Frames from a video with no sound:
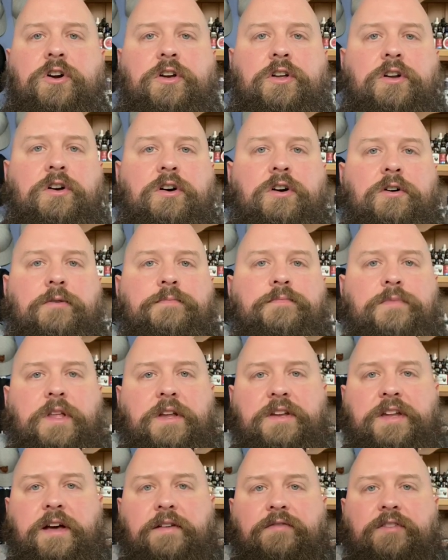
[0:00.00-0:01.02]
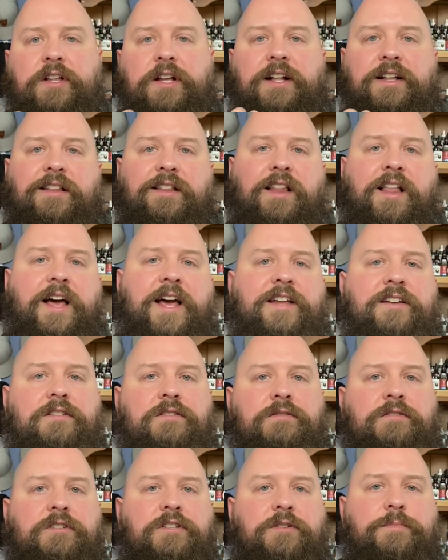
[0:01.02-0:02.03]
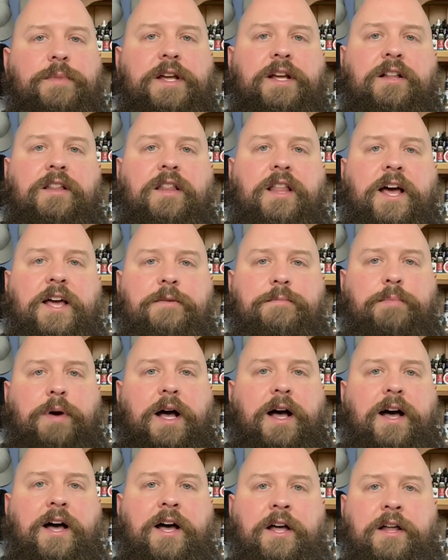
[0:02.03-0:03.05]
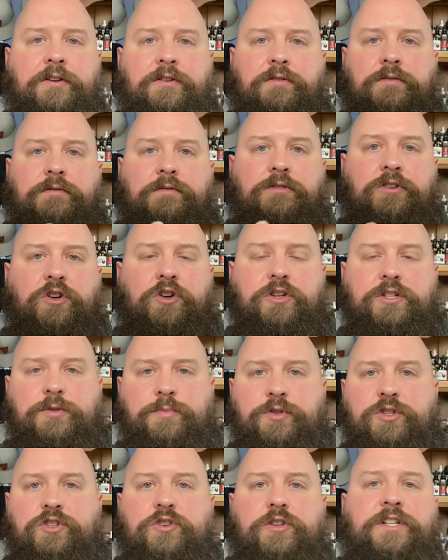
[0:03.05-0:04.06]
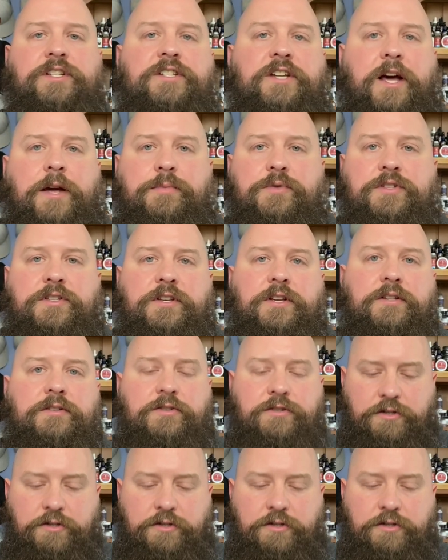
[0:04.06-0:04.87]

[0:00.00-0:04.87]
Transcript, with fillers: at all. Definitely a light, to me, a light pine Christmas tree type scent.